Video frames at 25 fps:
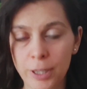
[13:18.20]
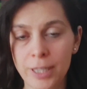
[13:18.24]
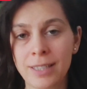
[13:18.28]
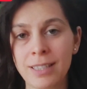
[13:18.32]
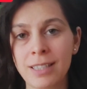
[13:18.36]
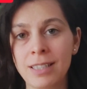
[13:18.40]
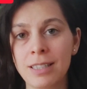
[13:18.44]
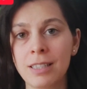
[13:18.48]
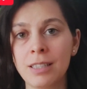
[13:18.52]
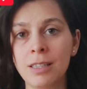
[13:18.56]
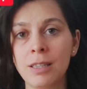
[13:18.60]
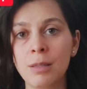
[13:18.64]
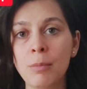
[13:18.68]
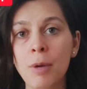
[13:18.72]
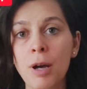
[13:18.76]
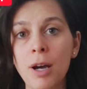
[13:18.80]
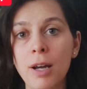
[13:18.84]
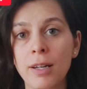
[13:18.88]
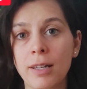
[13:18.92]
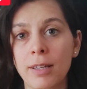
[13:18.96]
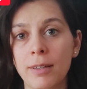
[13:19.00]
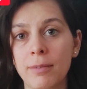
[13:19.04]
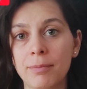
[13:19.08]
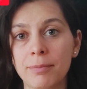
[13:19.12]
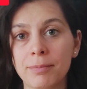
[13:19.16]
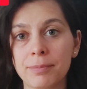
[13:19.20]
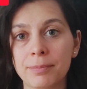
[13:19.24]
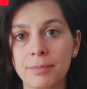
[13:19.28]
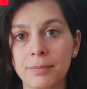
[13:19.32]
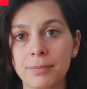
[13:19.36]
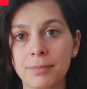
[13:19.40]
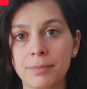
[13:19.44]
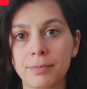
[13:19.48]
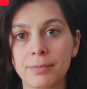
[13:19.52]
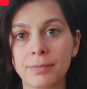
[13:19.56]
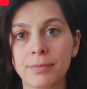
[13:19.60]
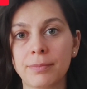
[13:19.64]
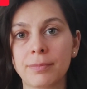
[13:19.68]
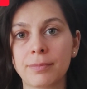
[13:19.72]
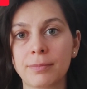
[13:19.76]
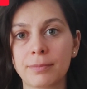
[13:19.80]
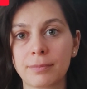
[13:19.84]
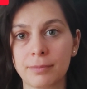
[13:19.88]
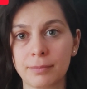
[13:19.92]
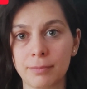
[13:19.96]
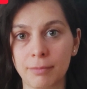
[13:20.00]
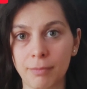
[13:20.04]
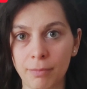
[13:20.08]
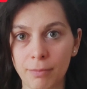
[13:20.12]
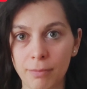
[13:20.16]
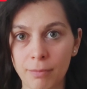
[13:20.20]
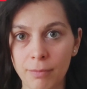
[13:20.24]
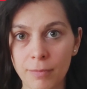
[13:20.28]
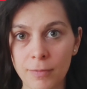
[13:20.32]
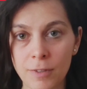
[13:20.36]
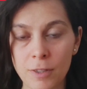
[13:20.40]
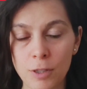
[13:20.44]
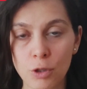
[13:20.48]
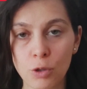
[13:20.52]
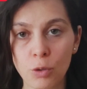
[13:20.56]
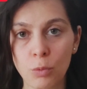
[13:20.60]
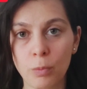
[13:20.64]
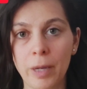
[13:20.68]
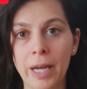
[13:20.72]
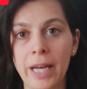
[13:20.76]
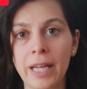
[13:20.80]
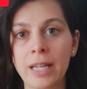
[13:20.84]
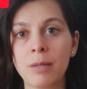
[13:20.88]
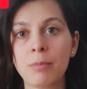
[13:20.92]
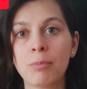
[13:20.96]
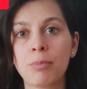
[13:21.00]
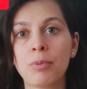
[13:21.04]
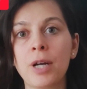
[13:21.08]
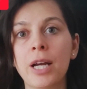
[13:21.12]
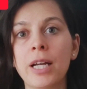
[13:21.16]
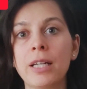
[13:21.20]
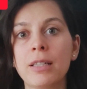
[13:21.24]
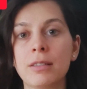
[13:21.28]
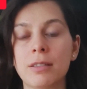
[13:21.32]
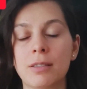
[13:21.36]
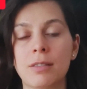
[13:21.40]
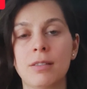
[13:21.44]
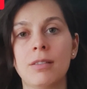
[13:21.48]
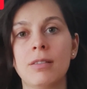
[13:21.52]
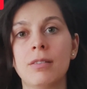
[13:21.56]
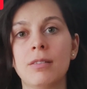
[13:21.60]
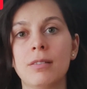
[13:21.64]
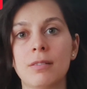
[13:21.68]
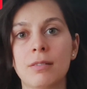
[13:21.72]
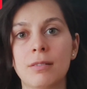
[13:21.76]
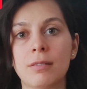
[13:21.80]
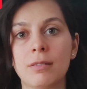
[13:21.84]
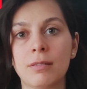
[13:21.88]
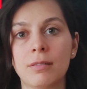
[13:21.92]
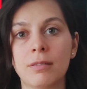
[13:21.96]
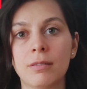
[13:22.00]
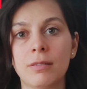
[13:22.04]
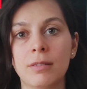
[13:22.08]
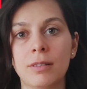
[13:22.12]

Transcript: Presence in the body. Somatic practices.